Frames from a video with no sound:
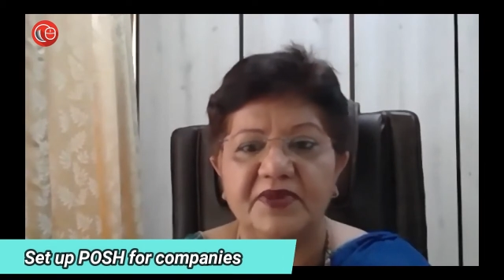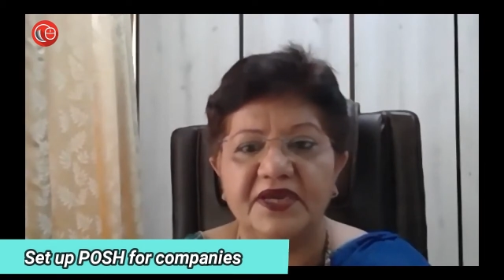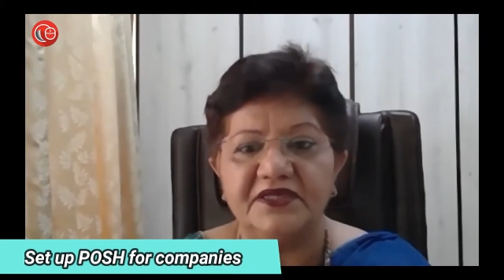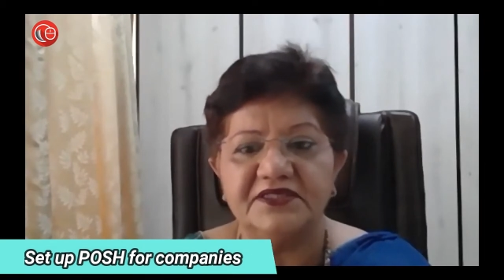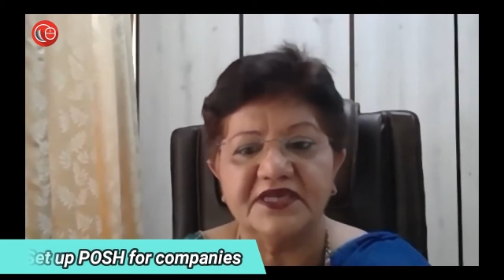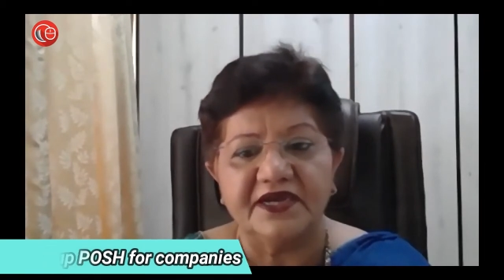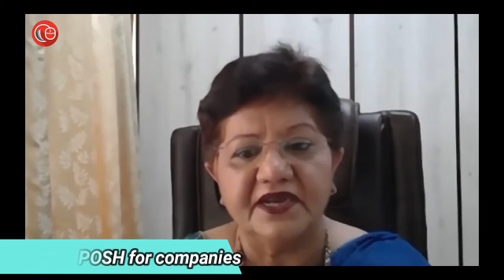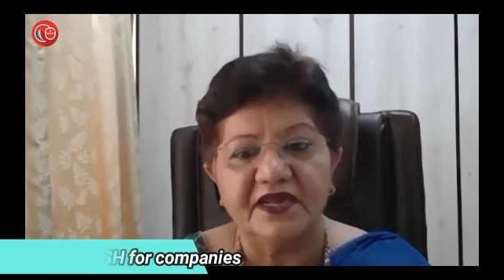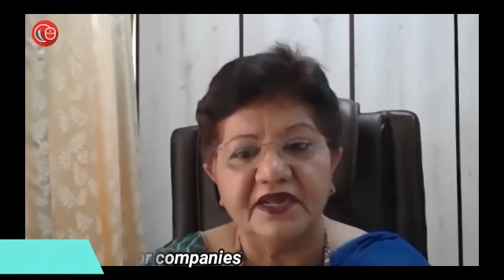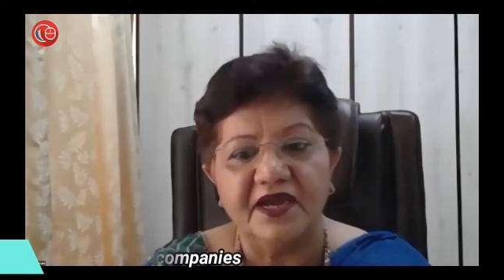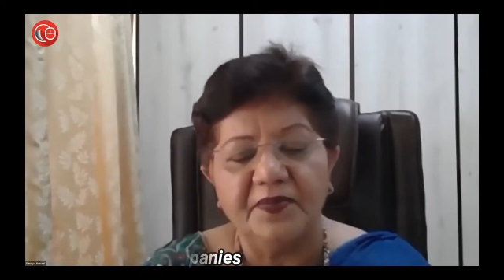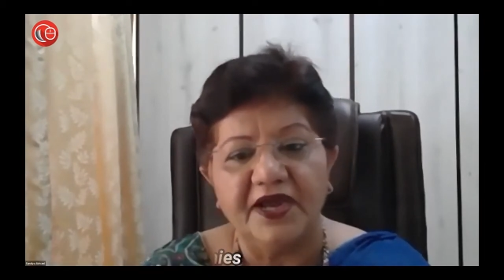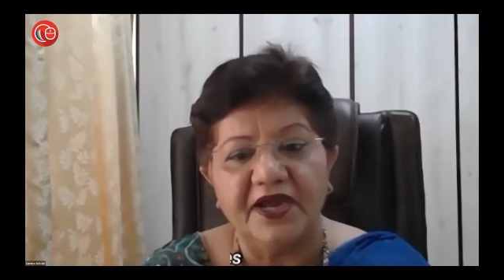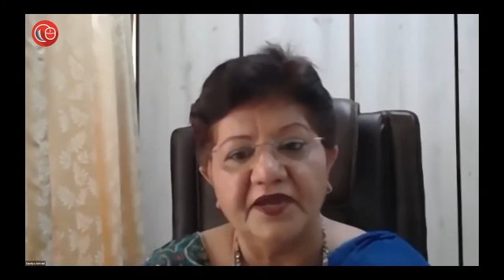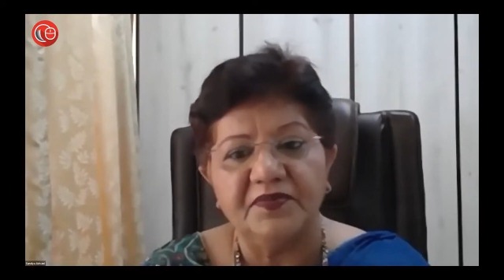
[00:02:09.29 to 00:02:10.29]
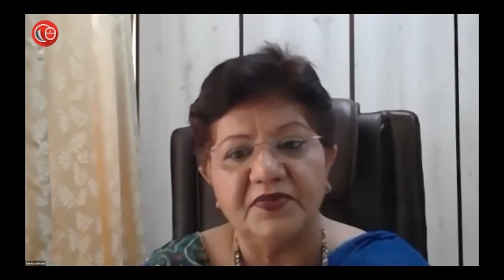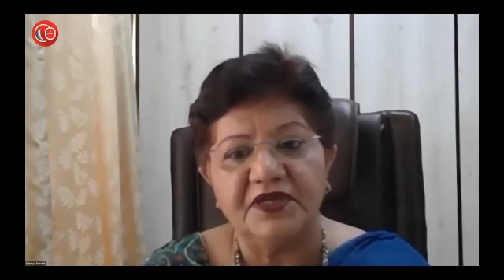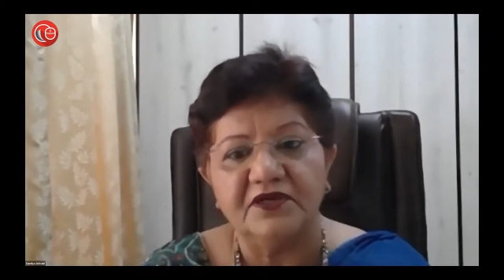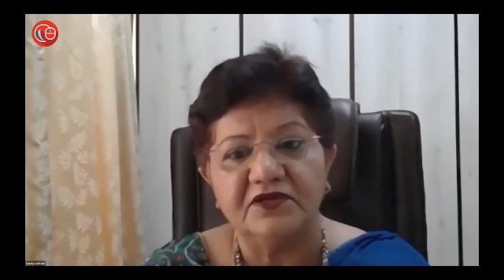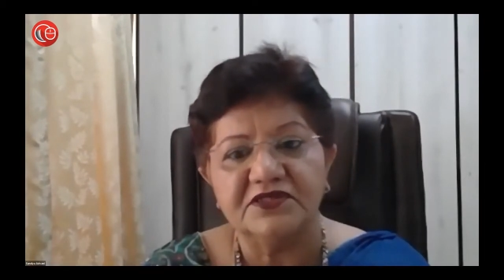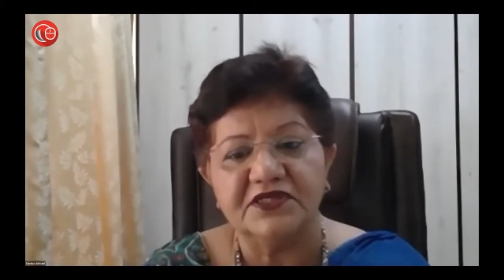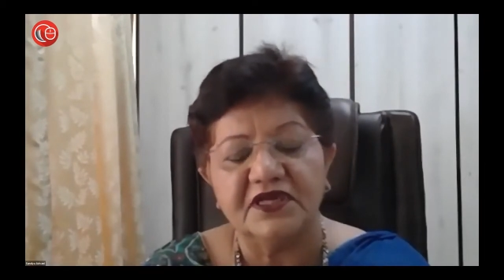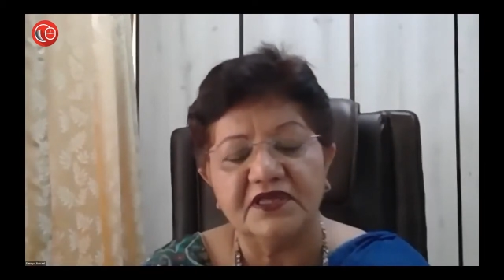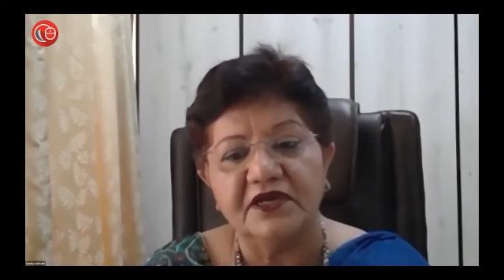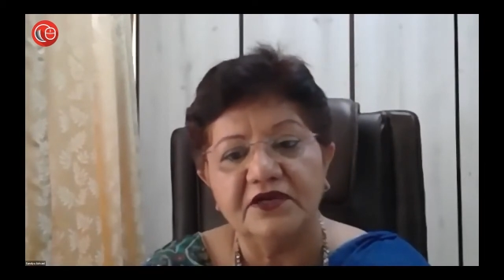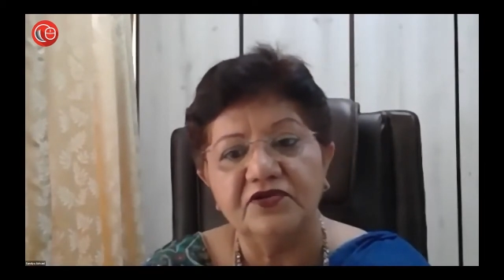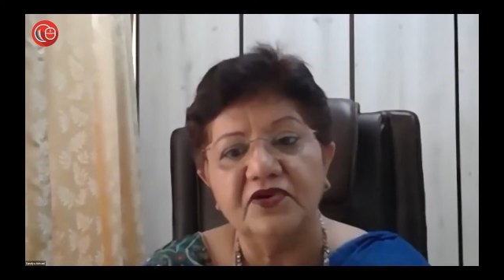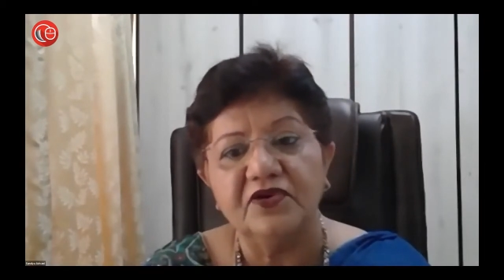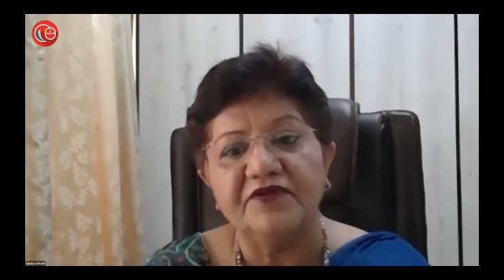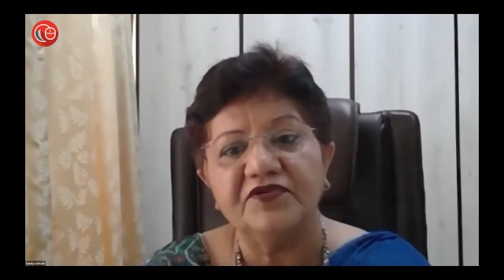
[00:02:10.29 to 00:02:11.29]
By setting up, I mean to say
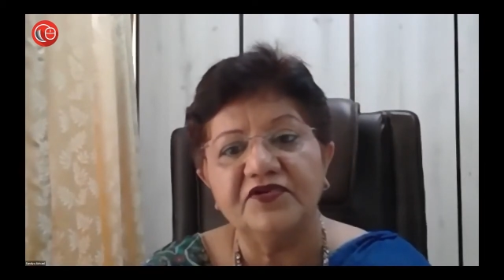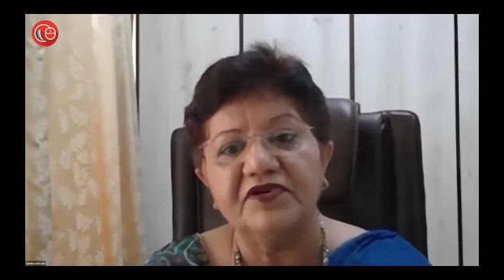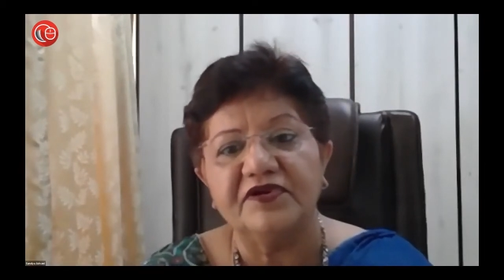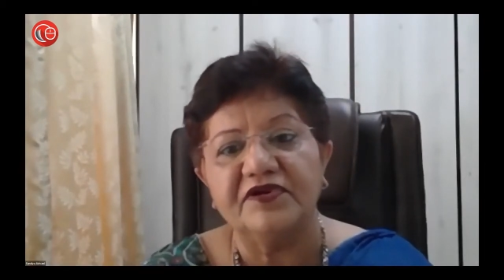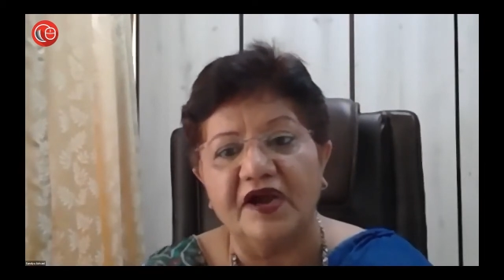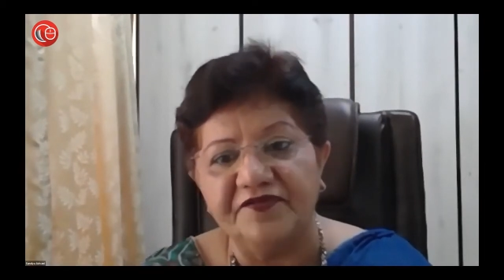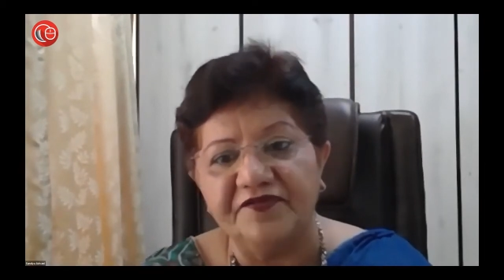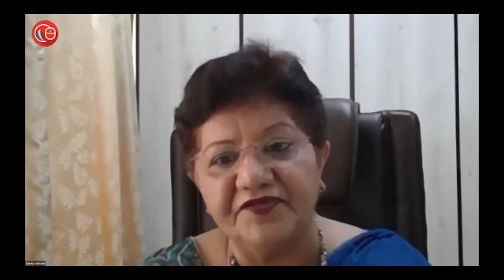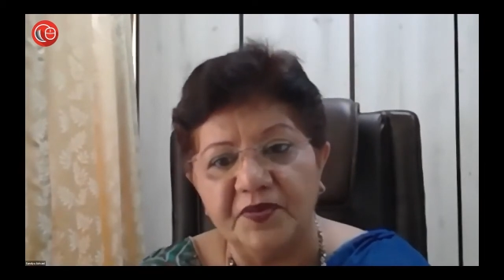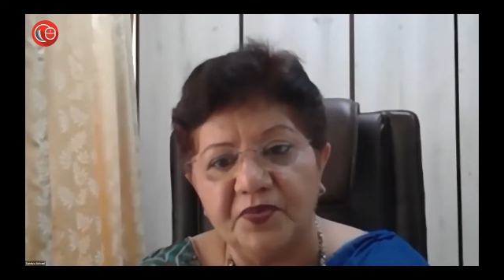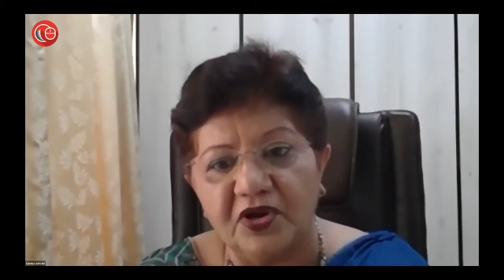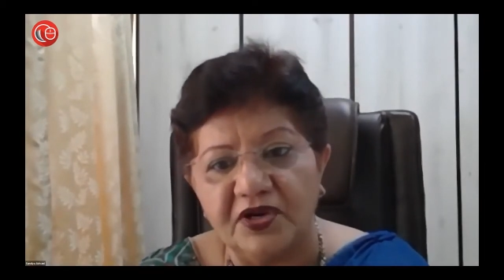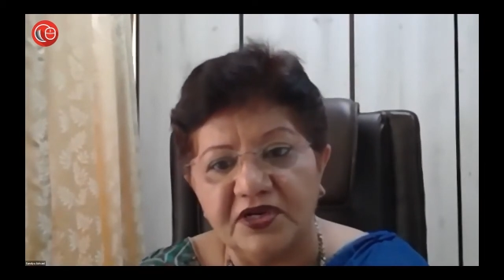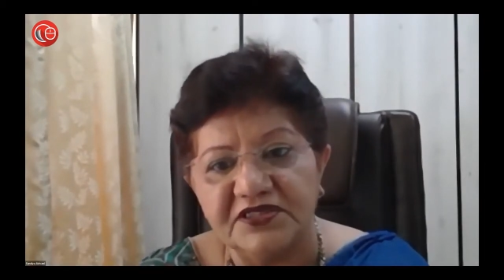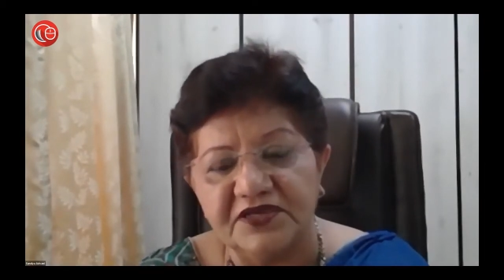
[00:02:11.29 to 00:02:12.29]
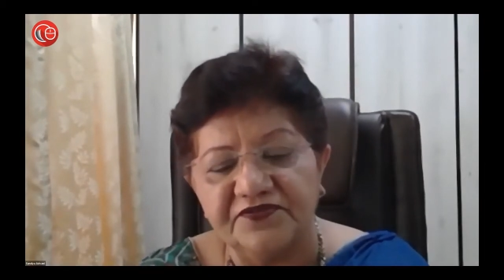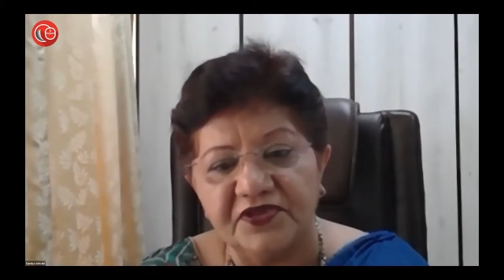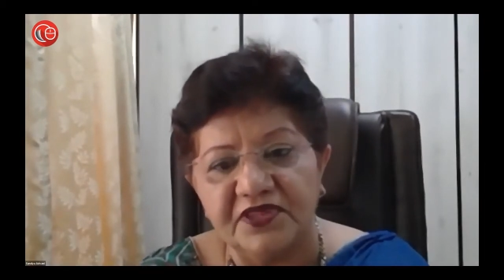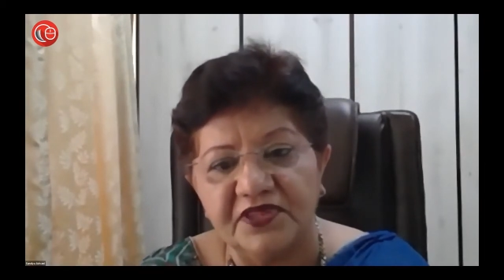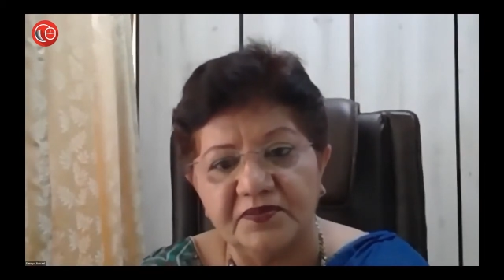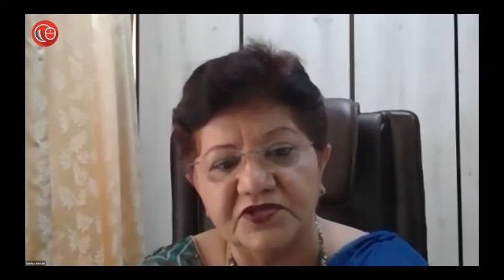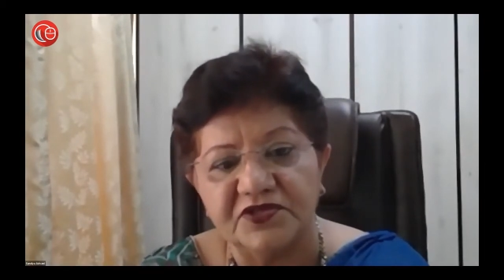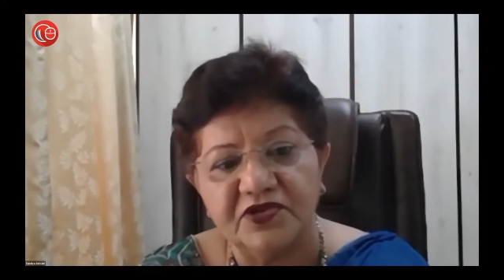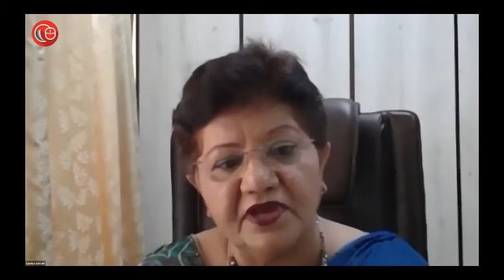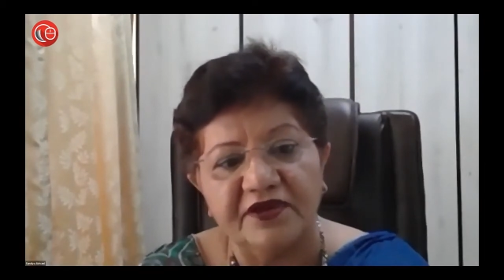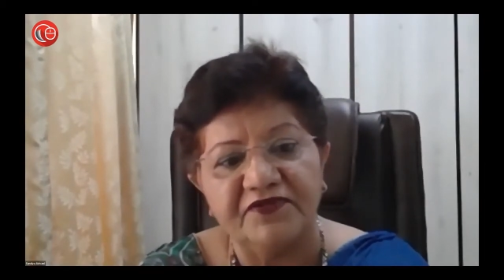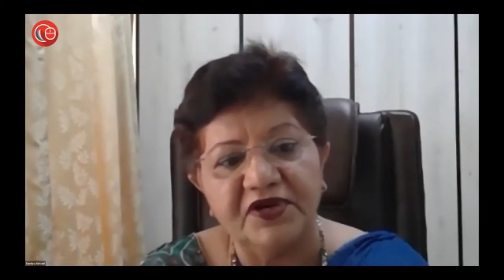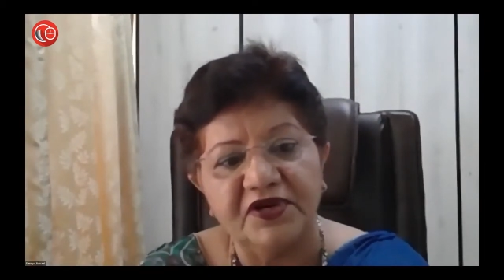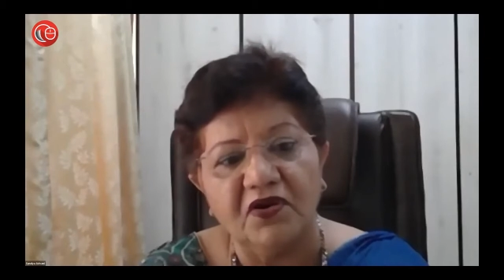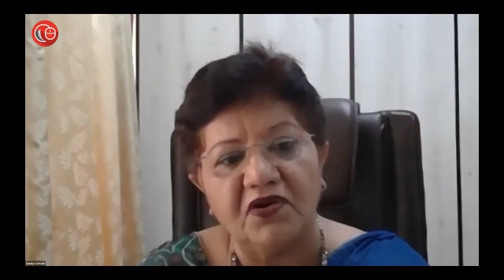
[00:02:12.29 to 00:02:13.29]
that you have to draft a policy for them. So
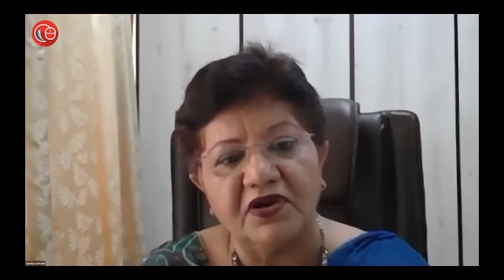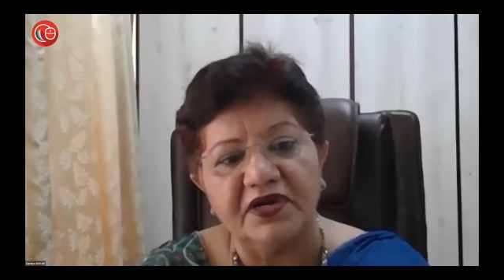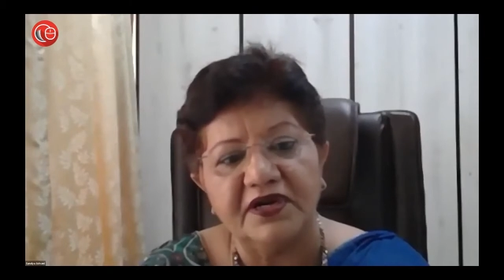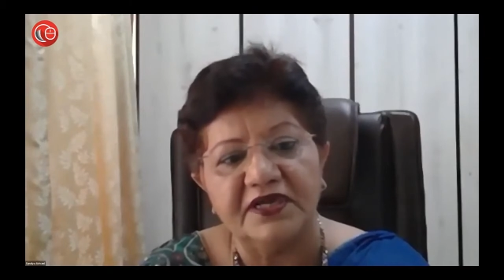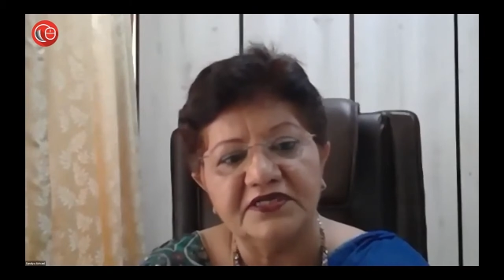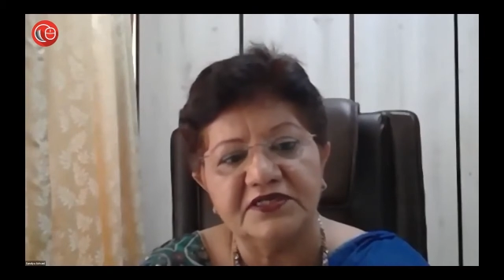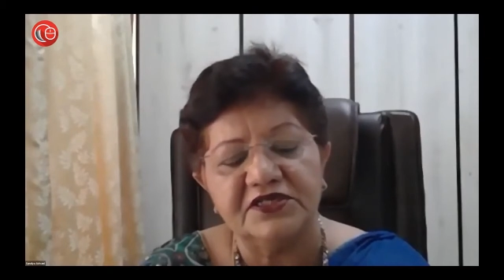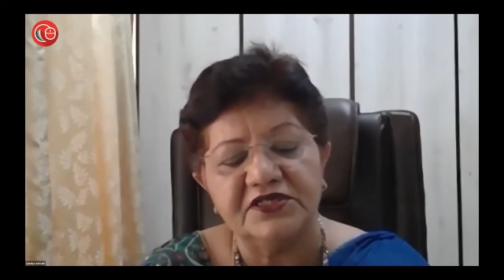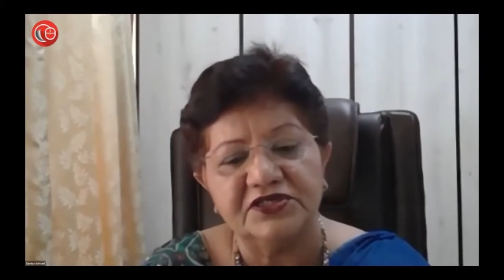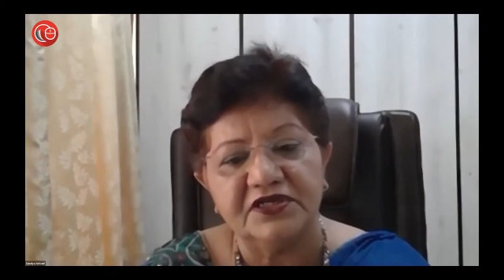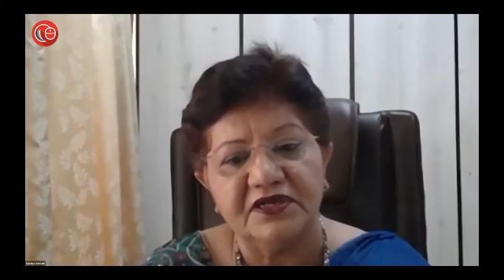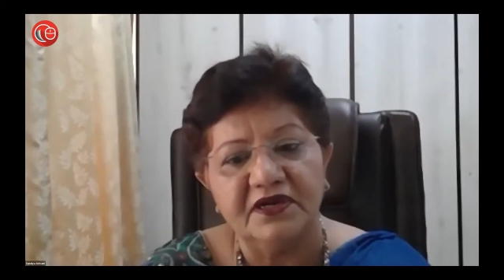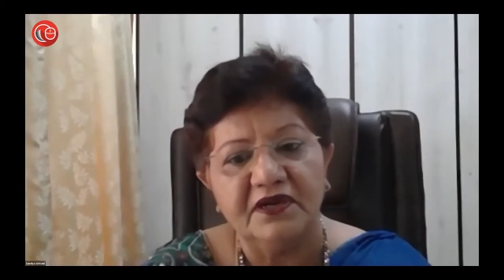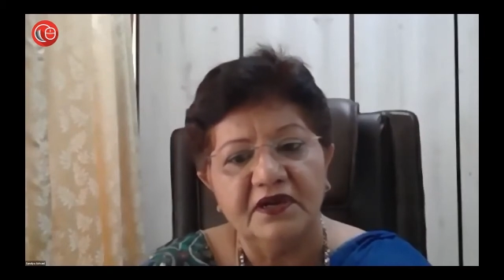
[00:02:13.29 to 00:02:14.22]
every organization